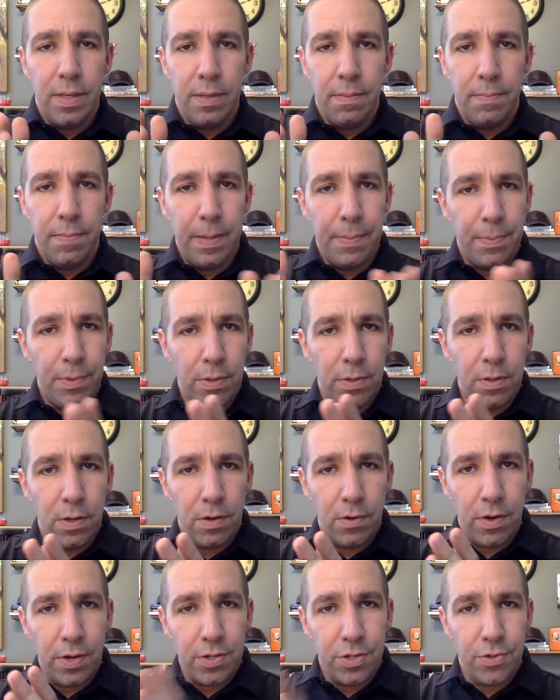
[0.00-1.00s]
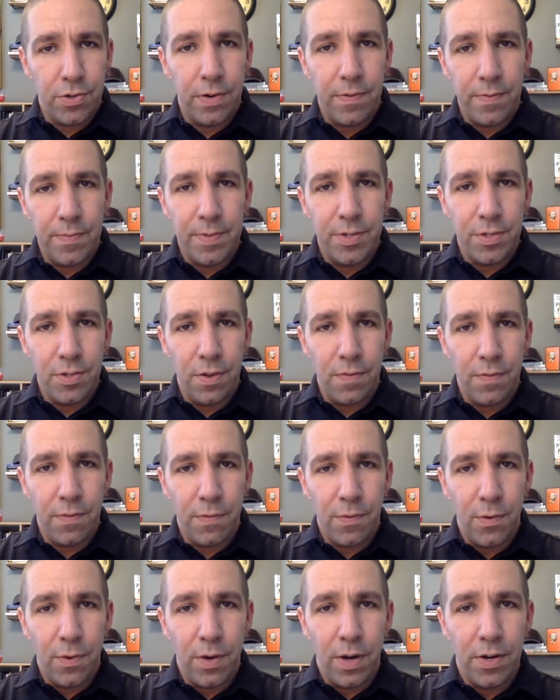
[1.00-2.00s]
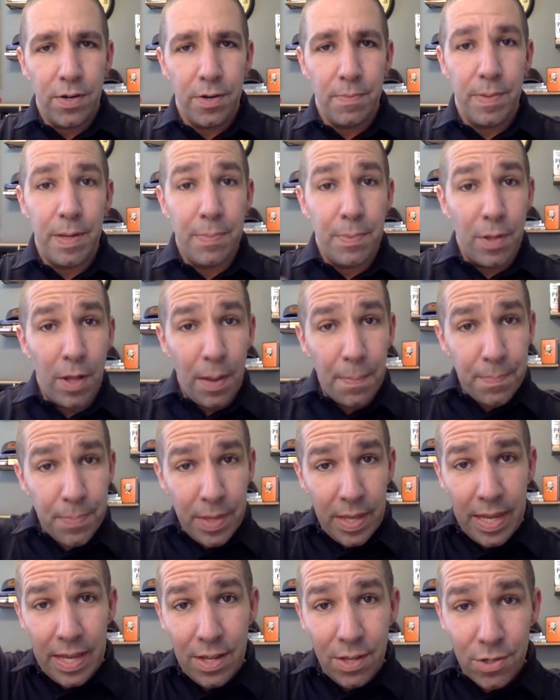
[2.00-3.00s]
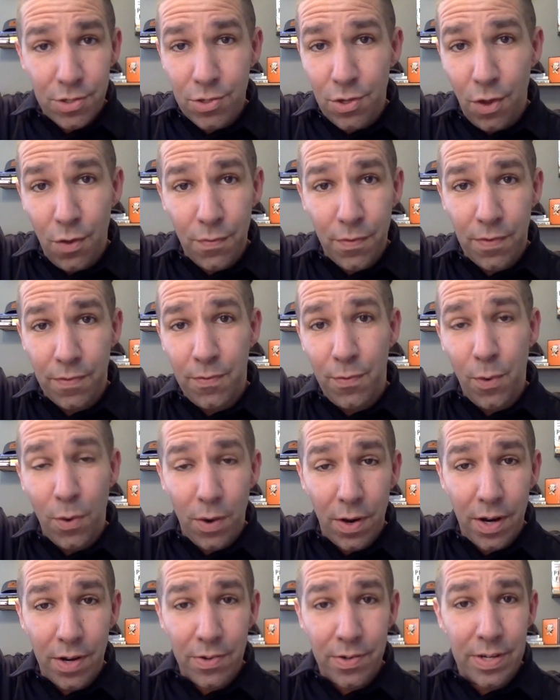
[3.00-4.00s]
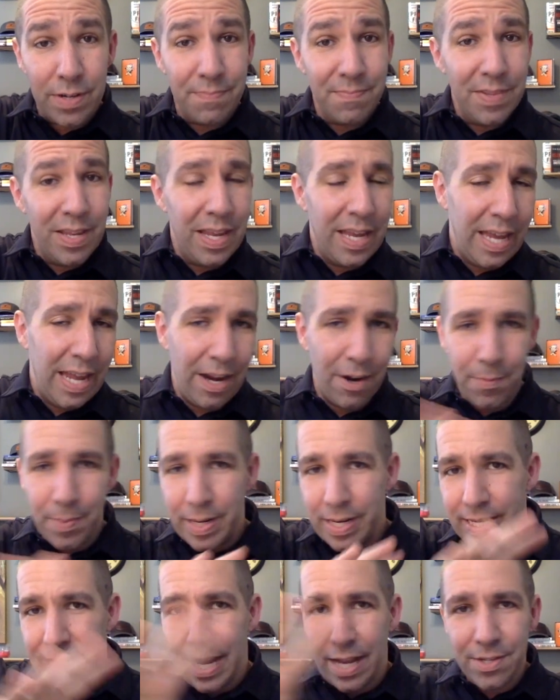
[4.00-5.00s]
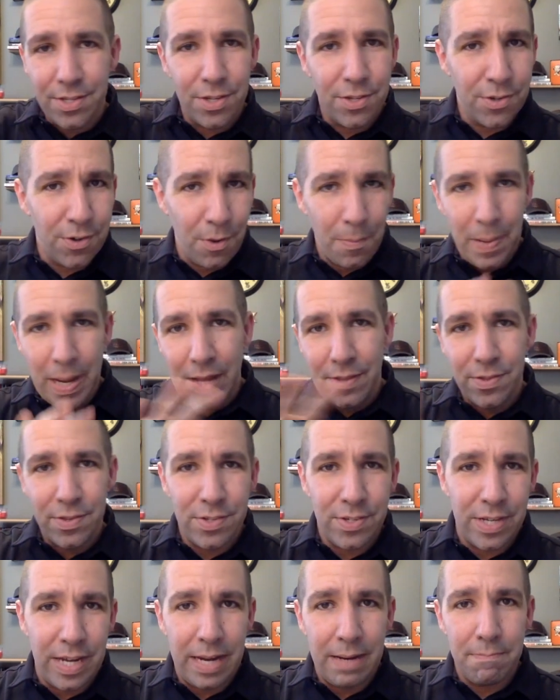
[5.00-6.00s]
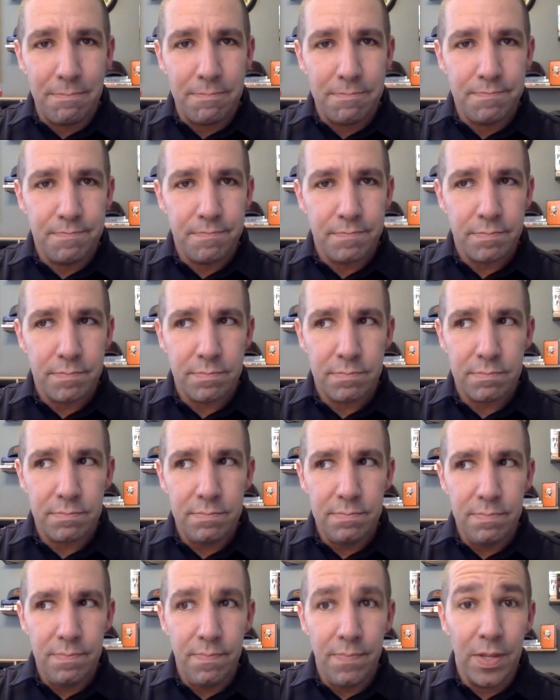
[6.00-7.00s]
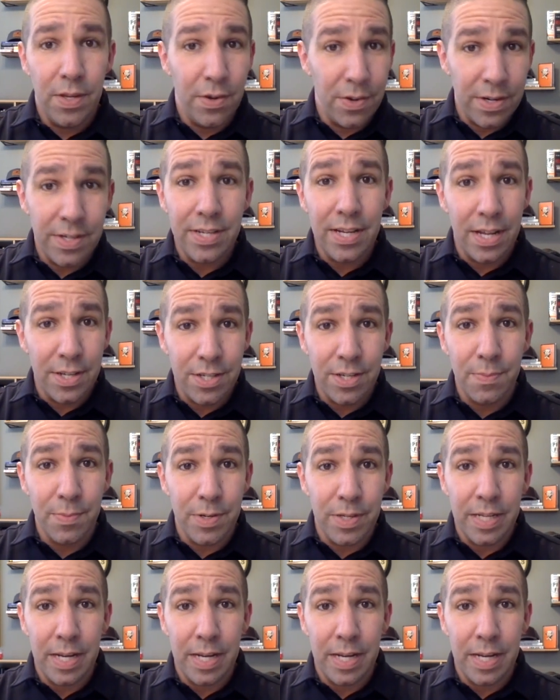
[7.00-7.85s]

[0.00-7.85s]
People across the street from you sold for 400, people up the hill sold for 400, and everybody's houses are about the same, you're going to sell somewhere in the